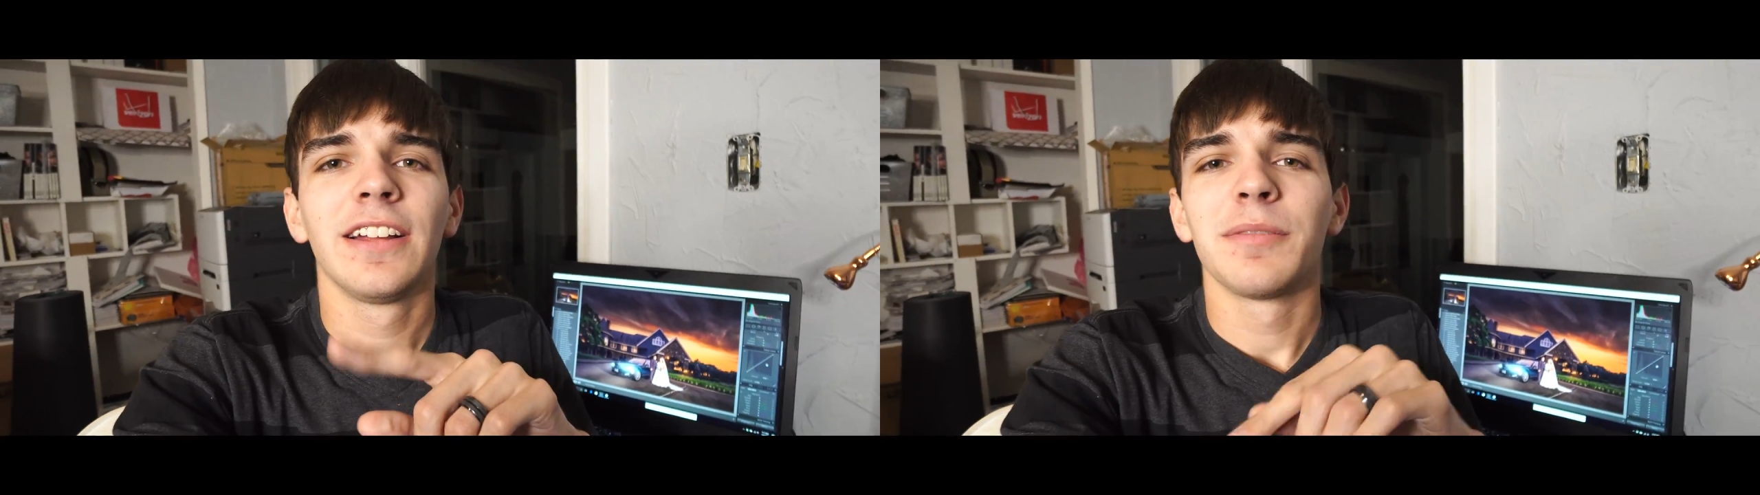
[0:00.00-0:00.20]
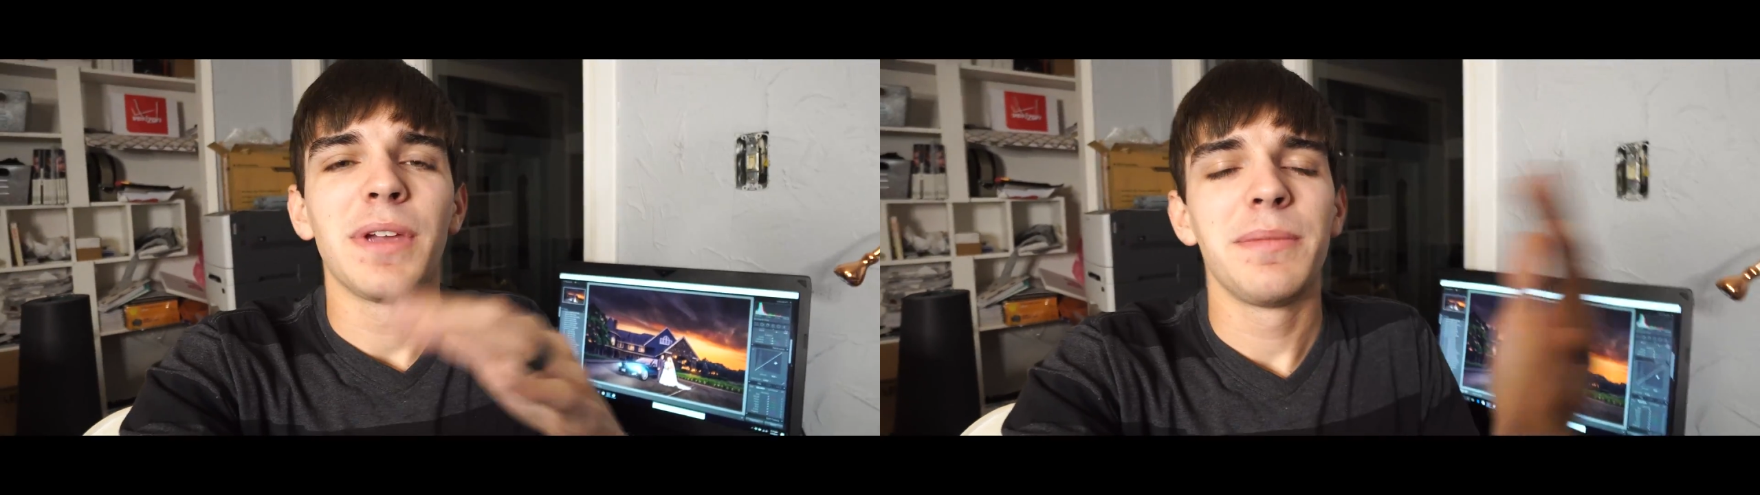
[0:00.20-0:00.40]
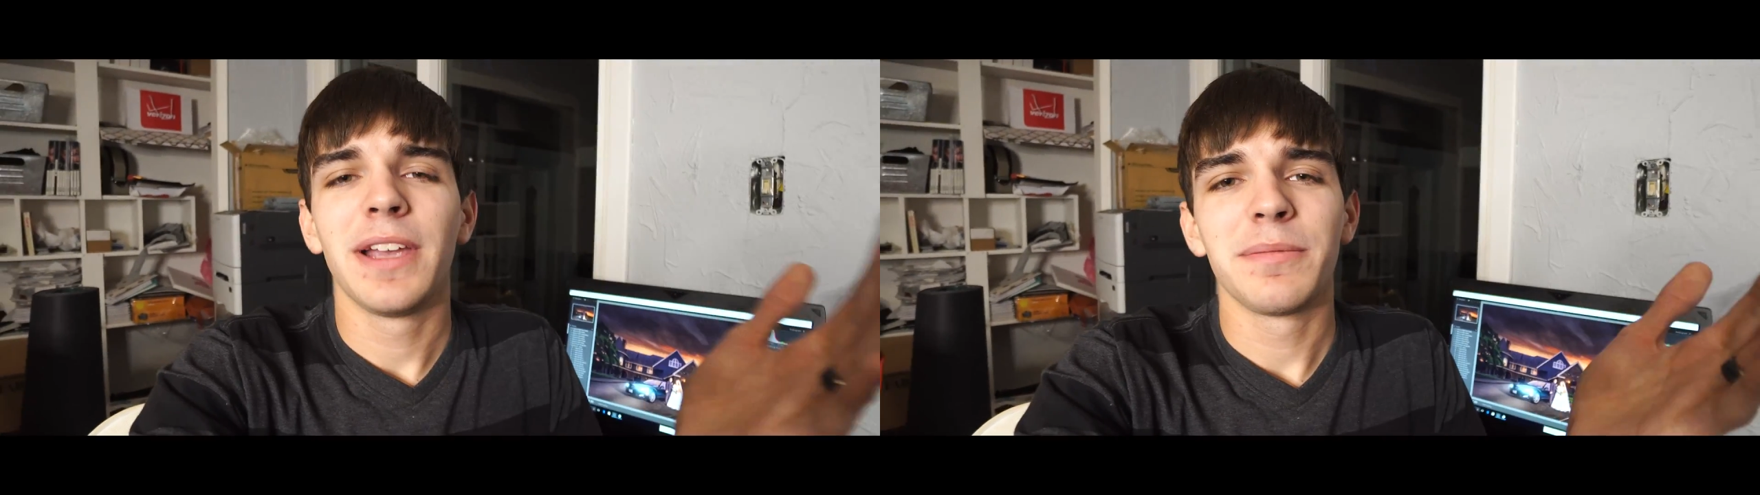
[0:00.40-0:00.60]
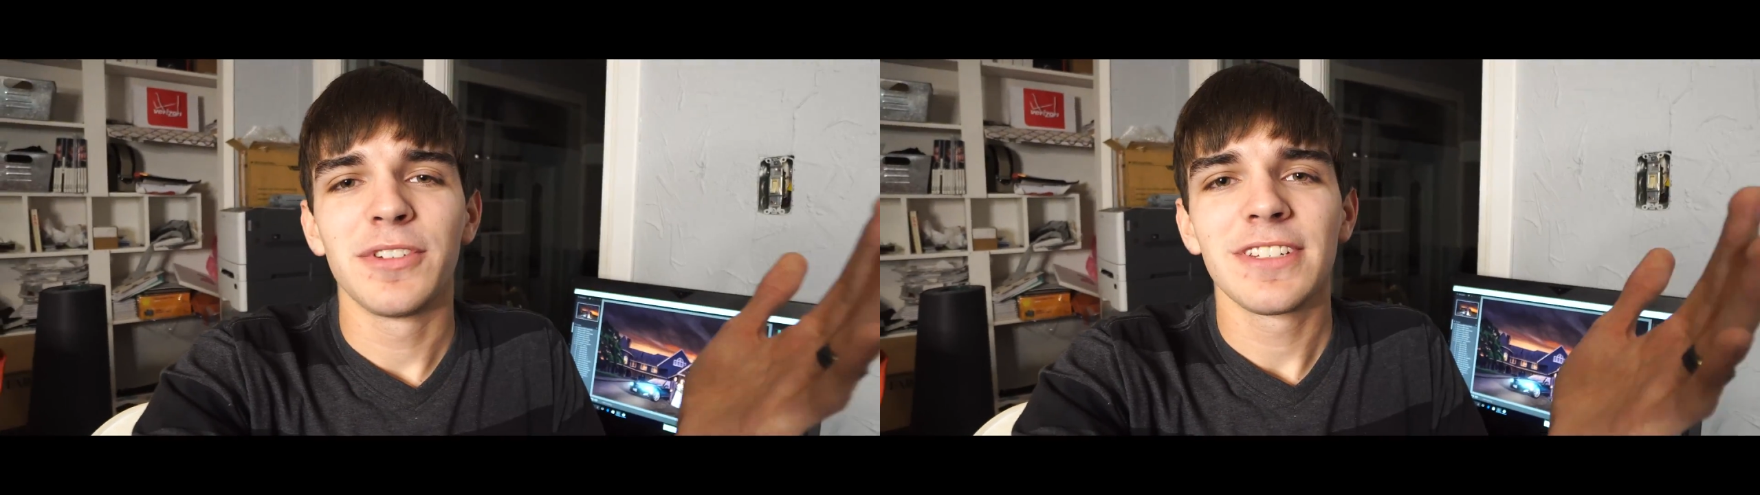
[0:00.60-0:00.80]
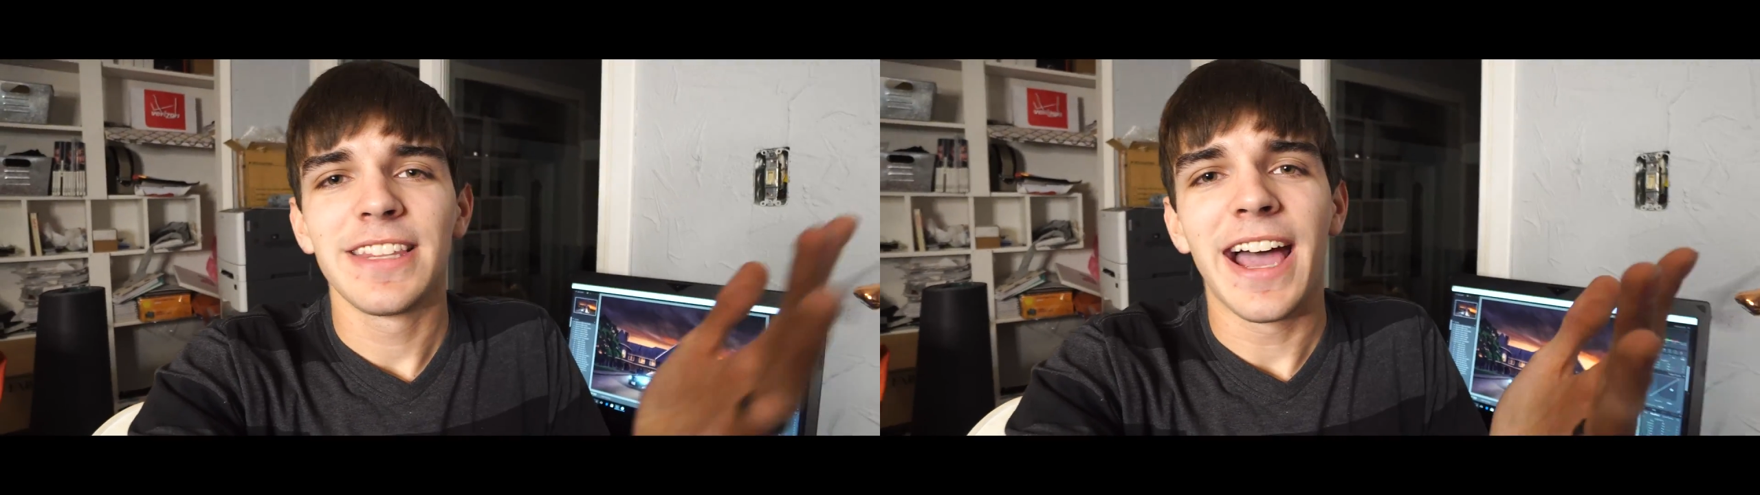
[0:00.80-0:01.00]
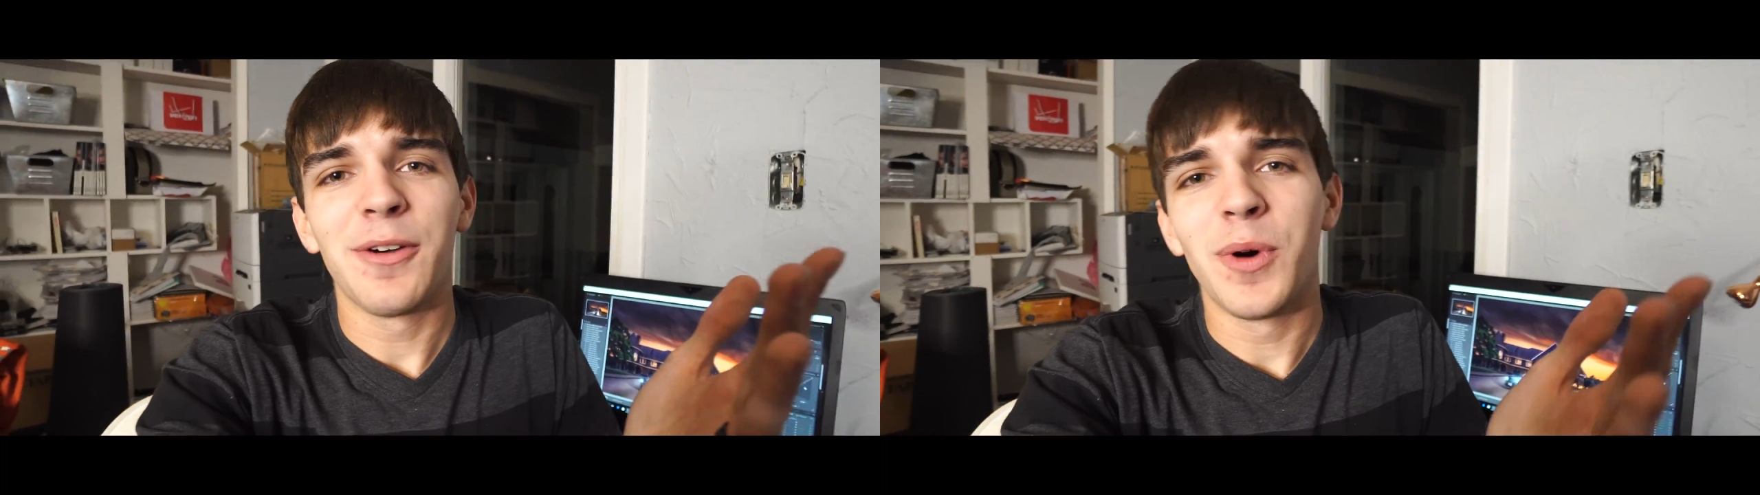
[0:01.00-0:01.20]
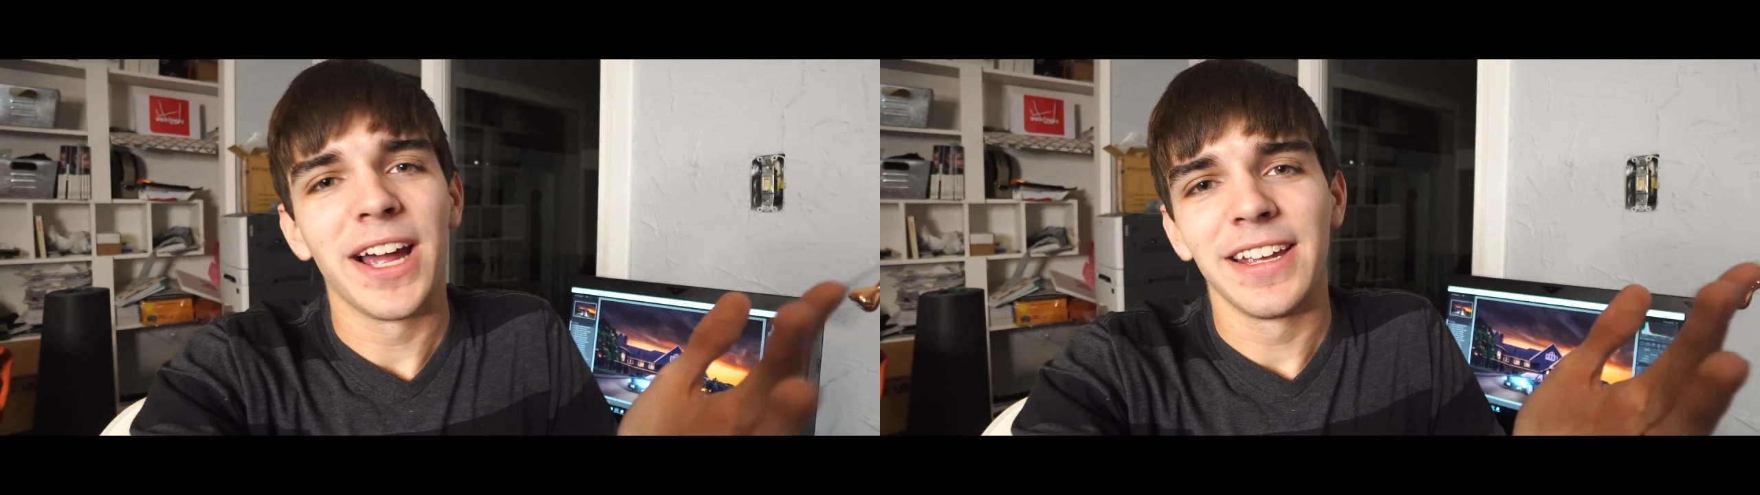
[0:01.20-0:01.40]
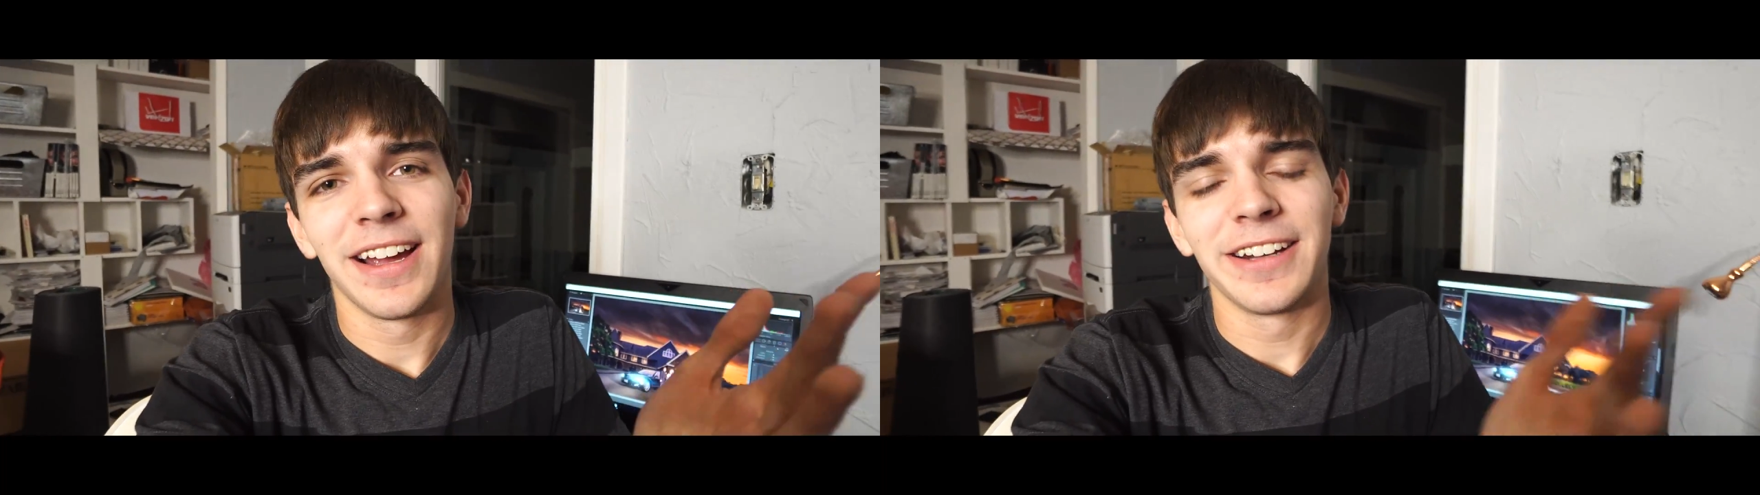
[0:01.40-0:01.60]
Maybe I'm just that
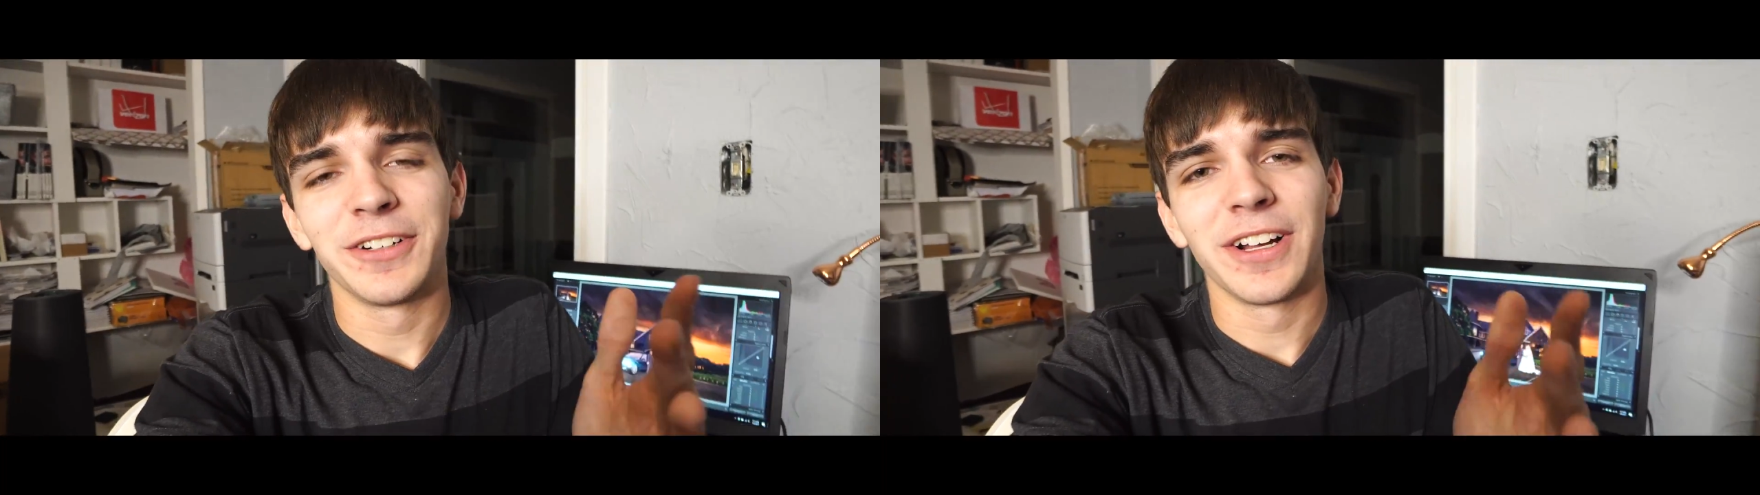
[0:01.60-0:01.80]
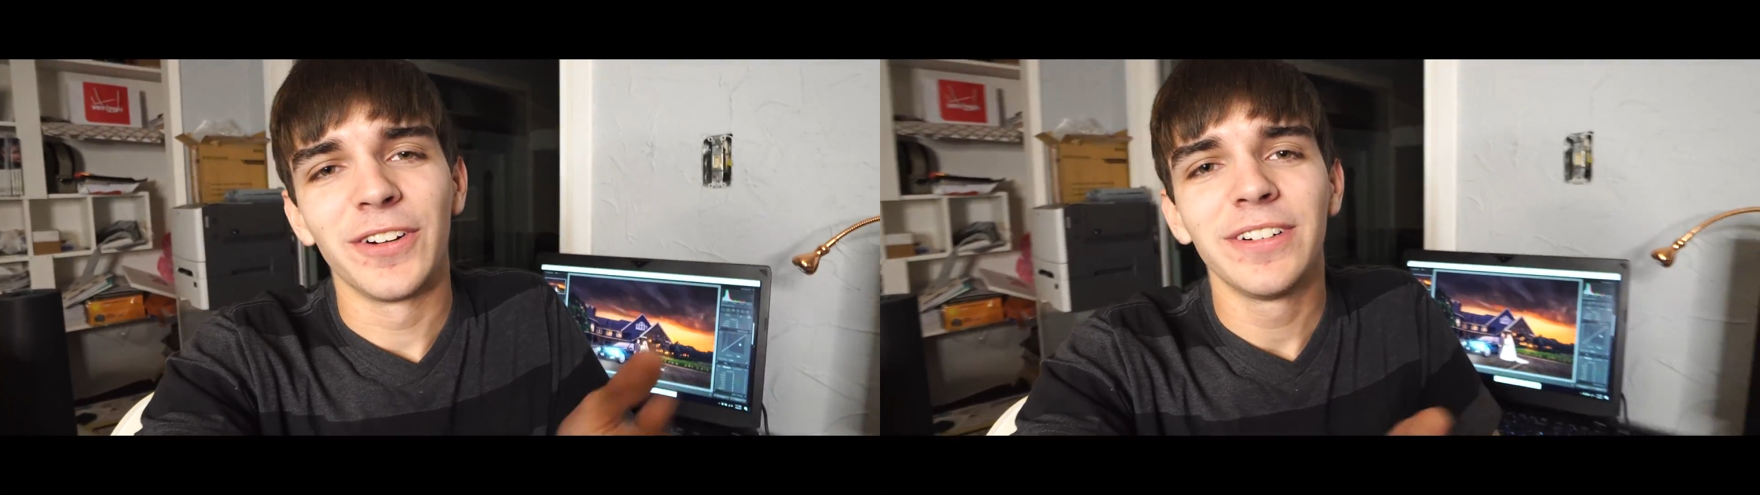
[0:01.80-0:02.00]
white, I don't know.